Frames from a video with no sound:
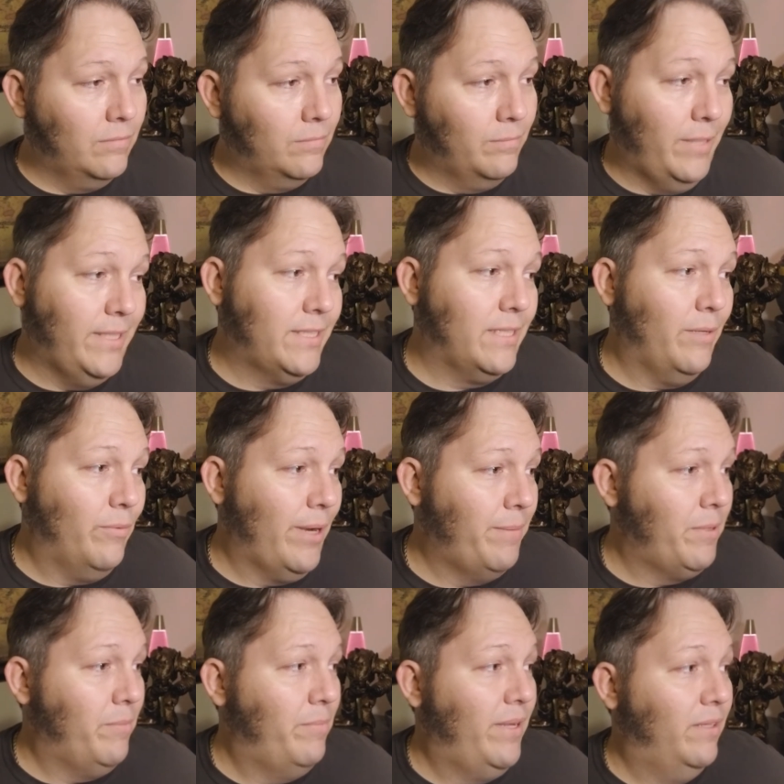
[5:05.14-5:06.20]
basically
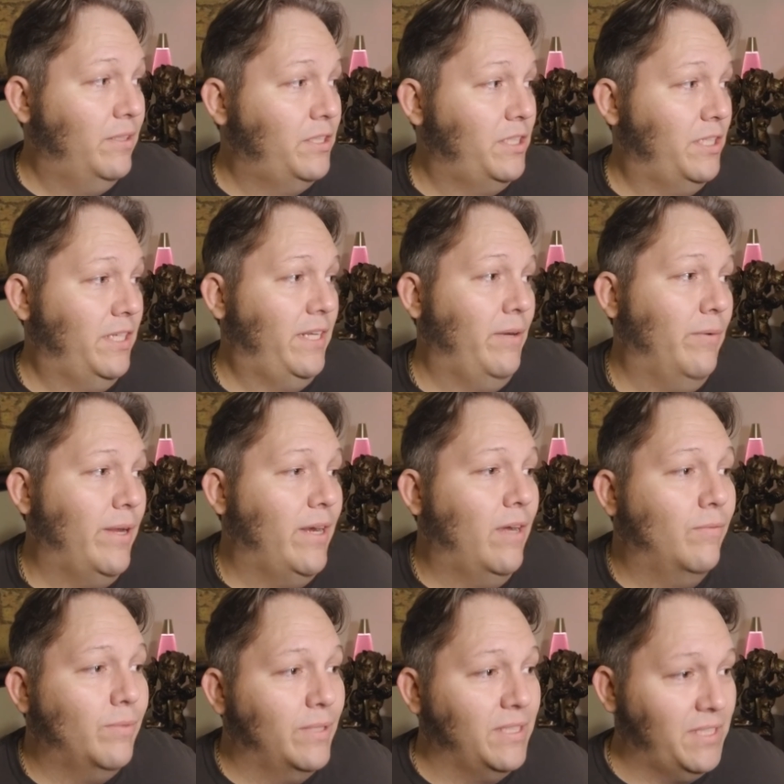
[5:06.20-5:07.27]
raped and pillaged, and then they ran
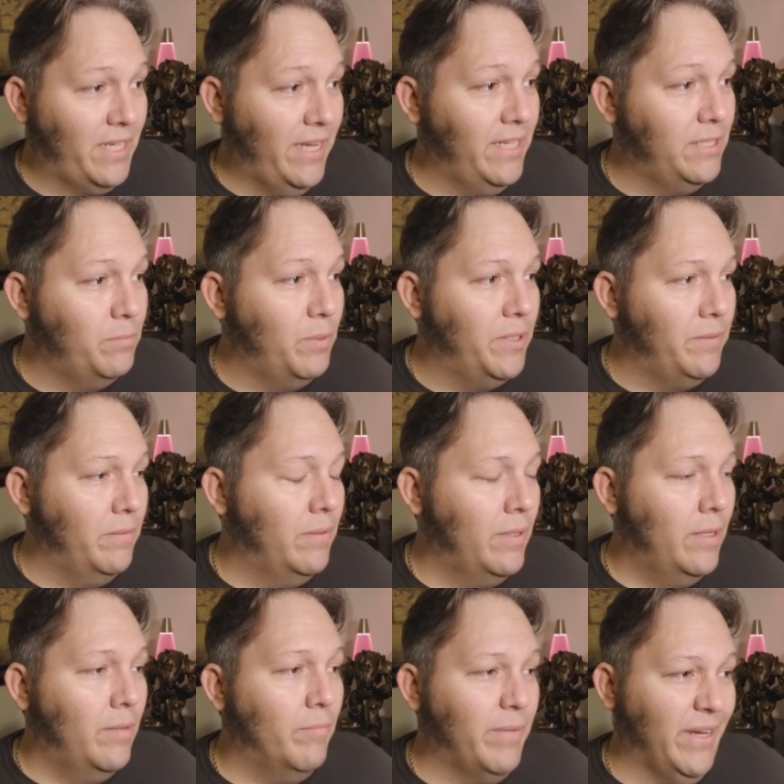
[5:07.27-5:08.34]
off with his kids. But
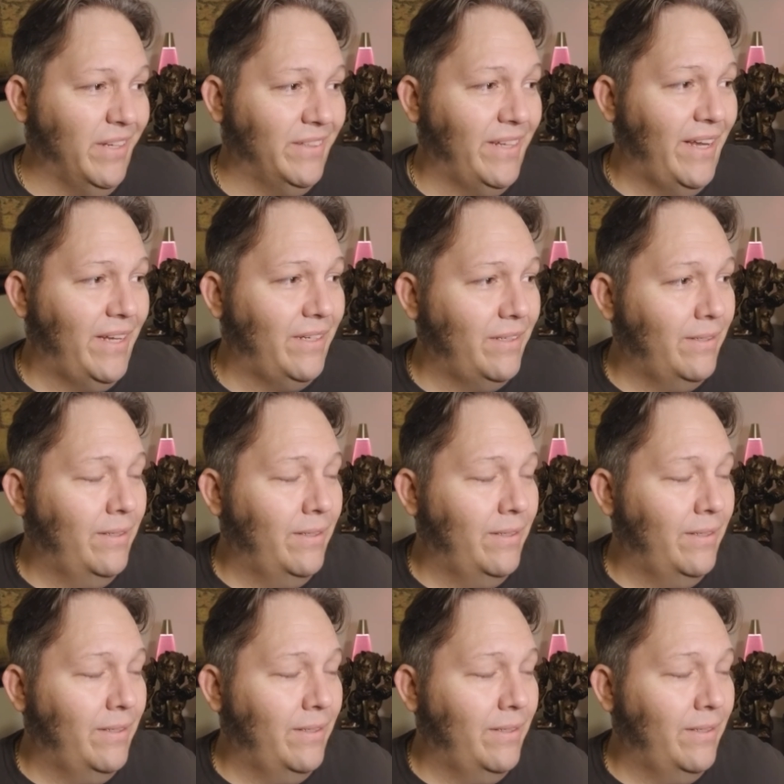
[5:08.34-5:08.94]
beyond that,